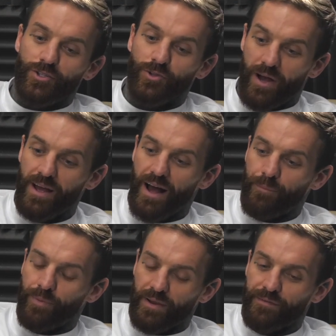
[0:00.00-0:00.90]
So
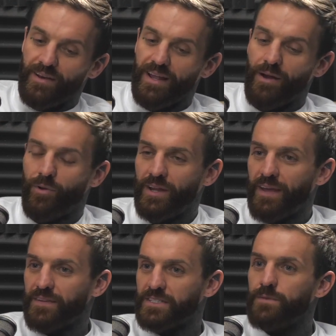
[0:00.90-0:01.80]
but I feel like I want to
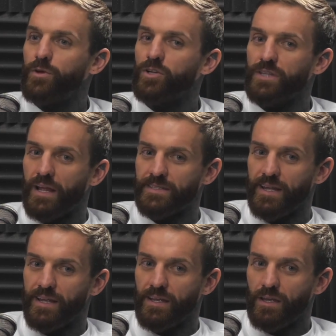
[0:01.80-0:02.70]
get the snip because it's
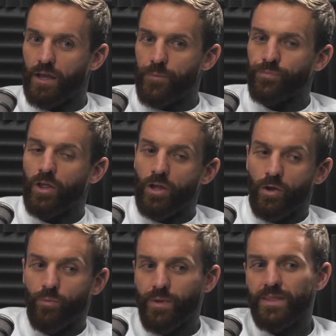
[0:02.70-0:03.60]
like,
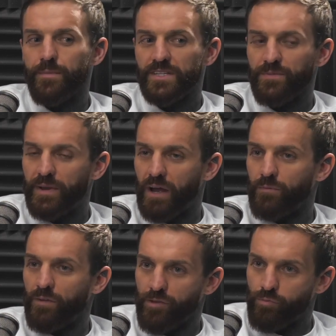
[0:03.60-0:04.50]
me and the missus have been
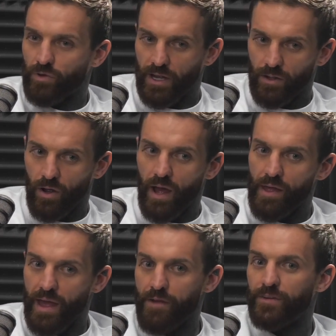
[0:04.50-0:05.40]
having a few, like,
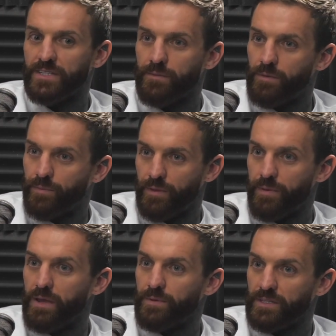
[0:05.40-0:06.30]
every time the
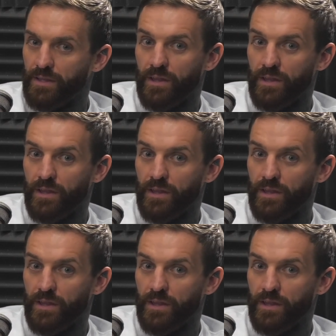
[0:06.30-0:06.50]
baby,